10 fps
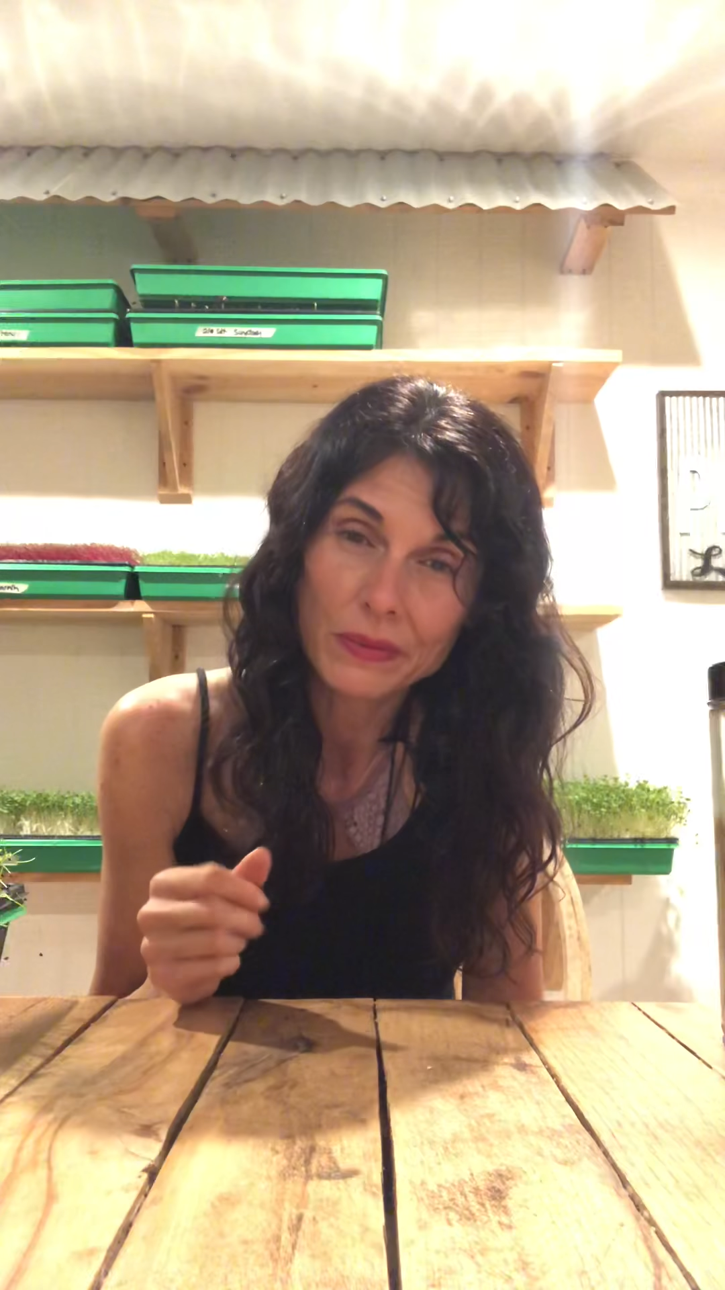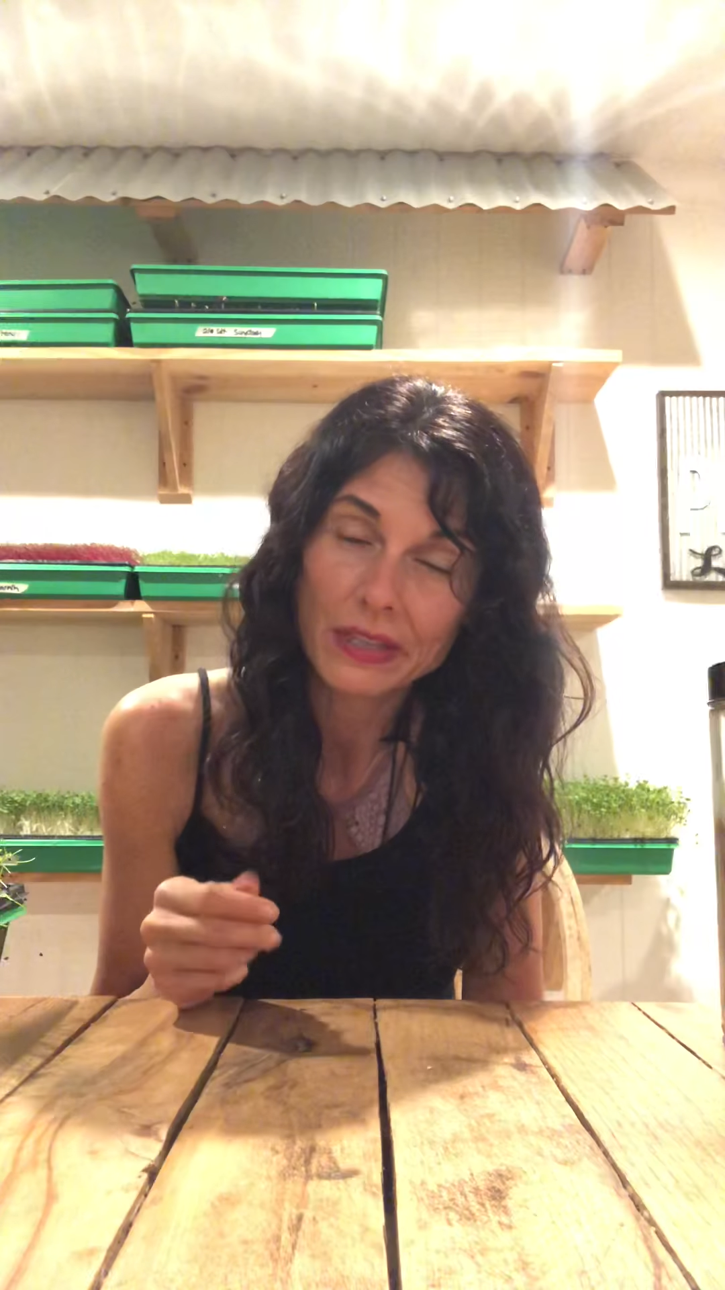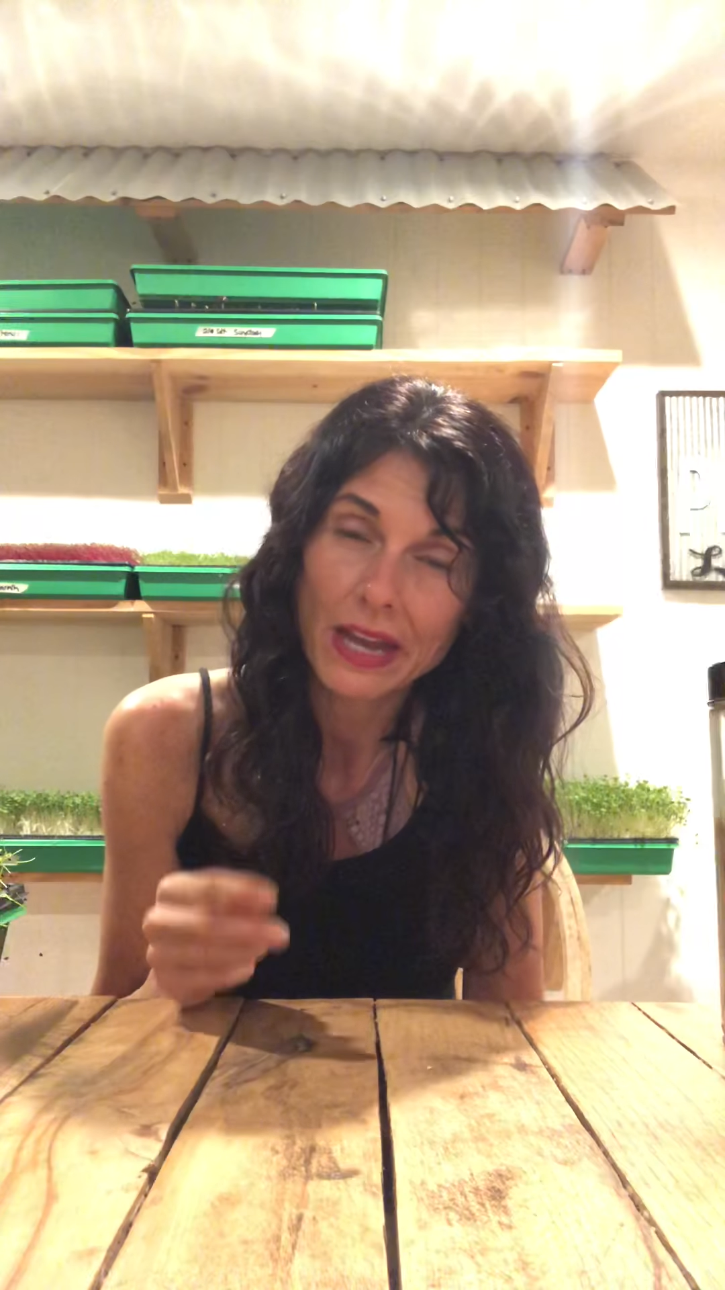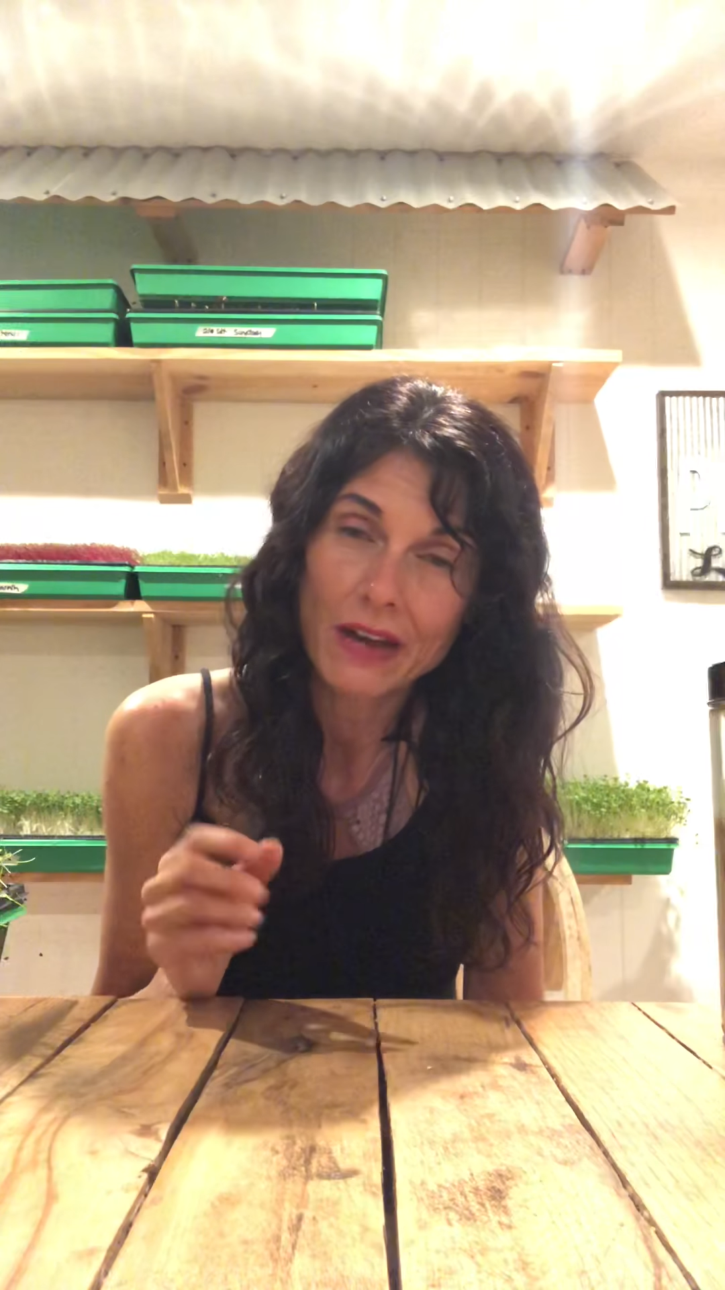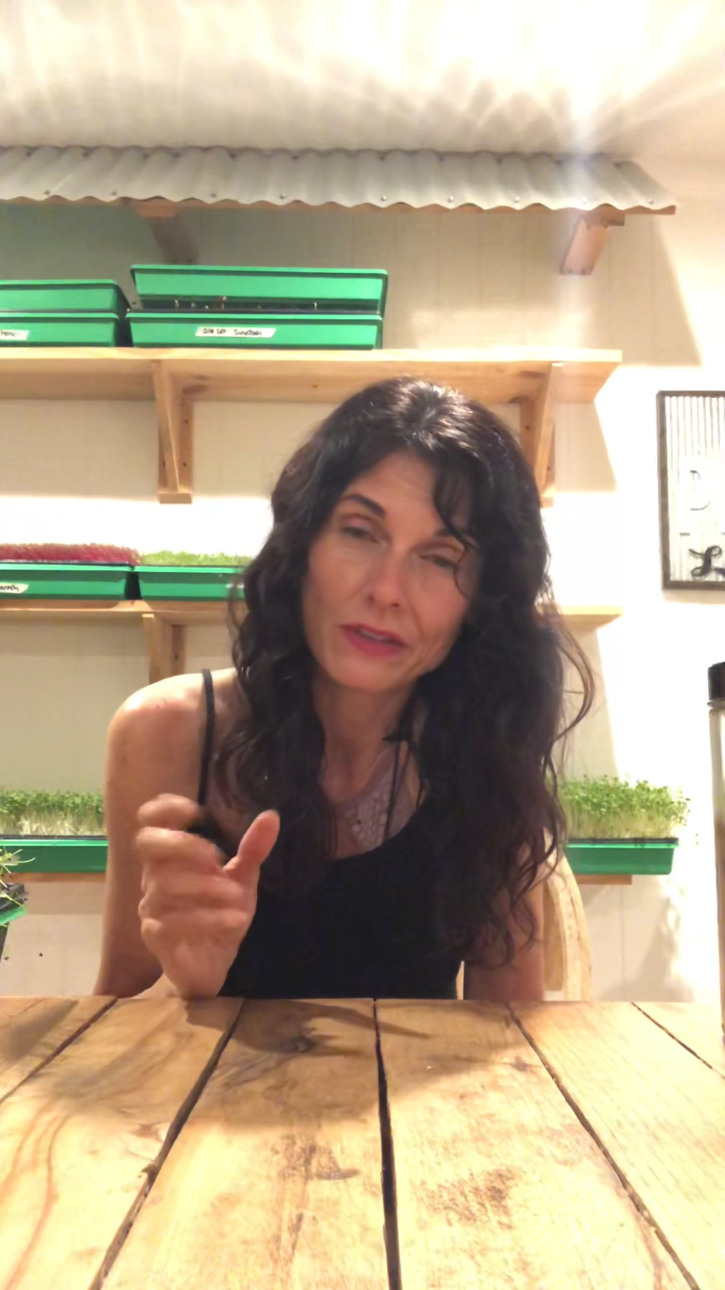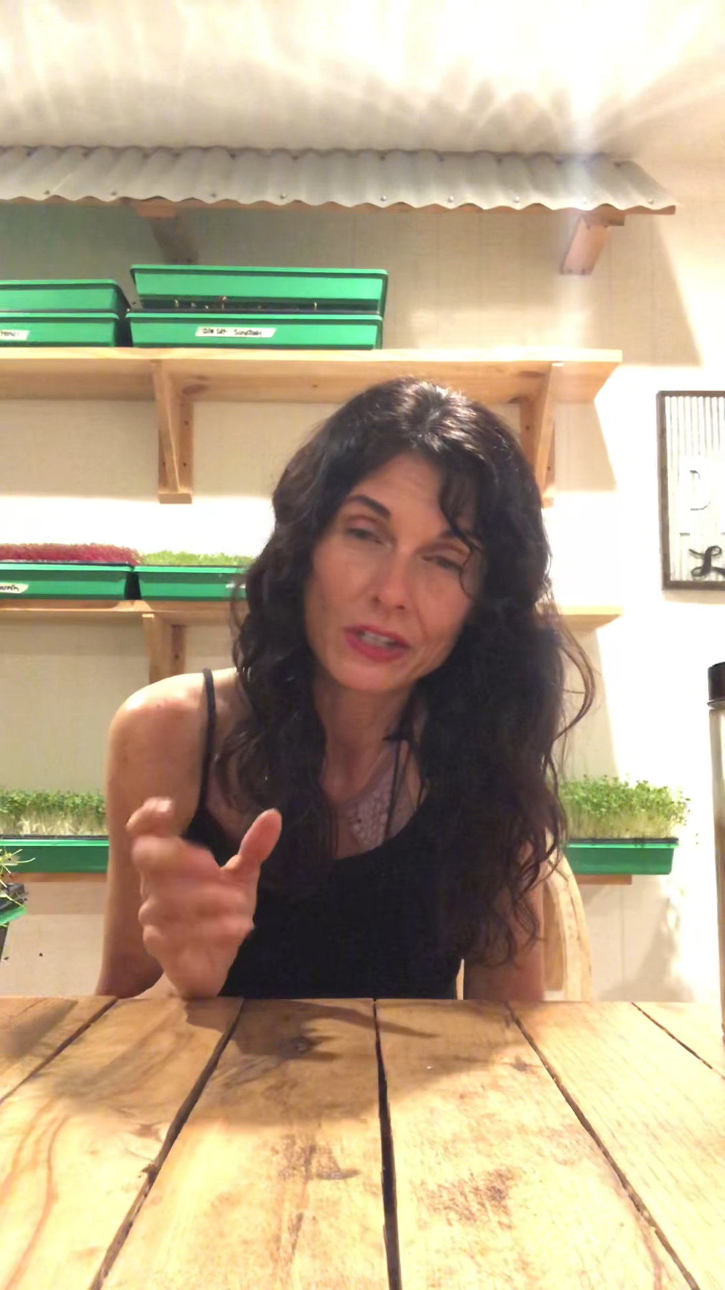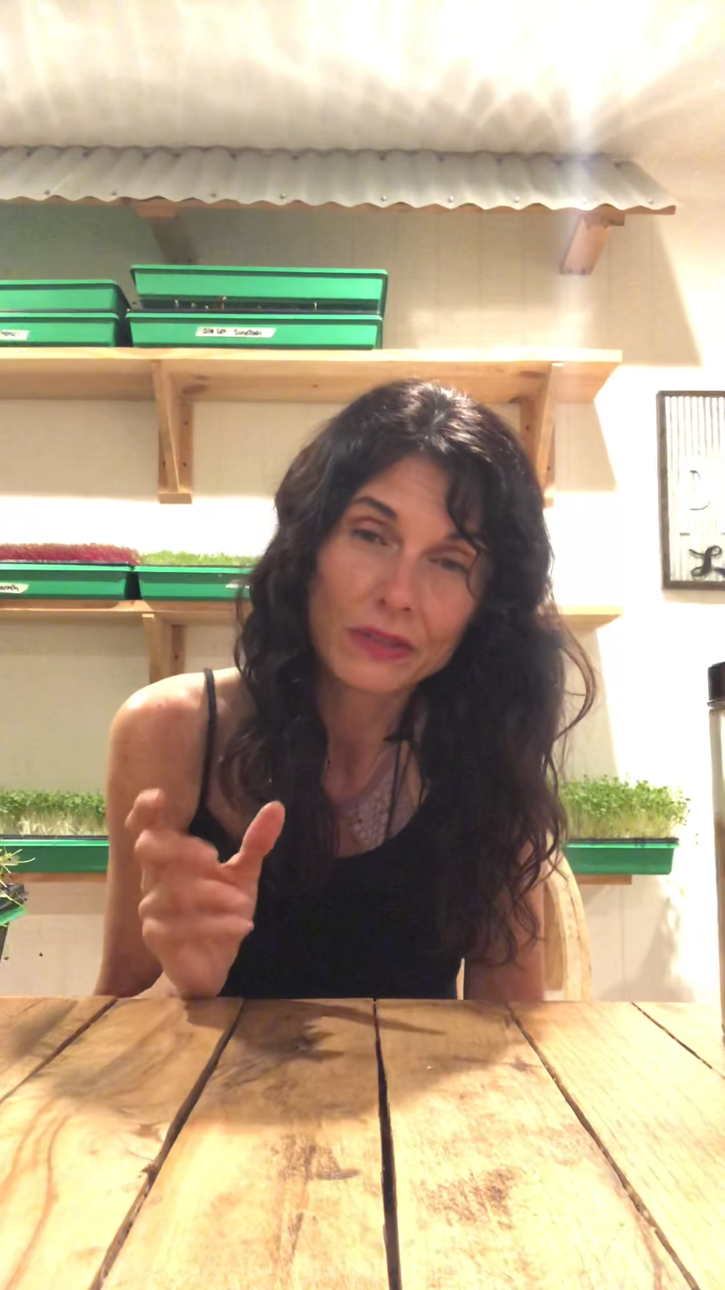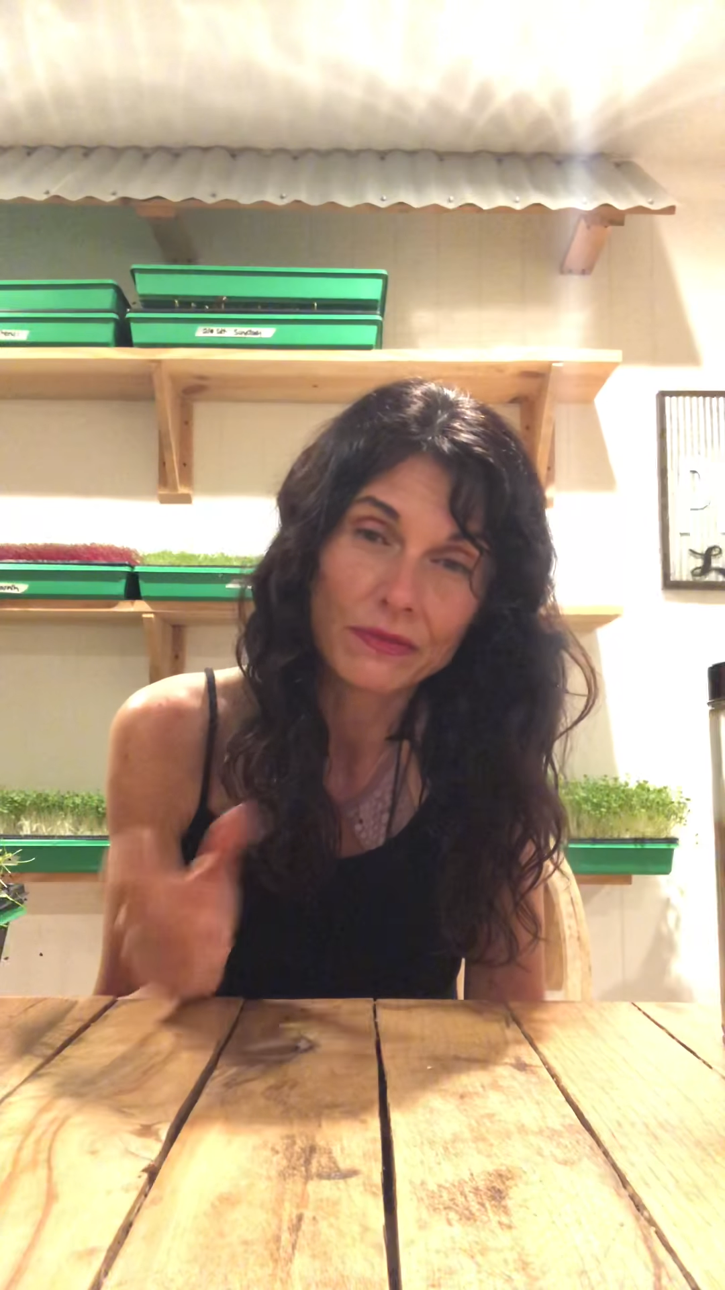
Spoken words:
and they have a good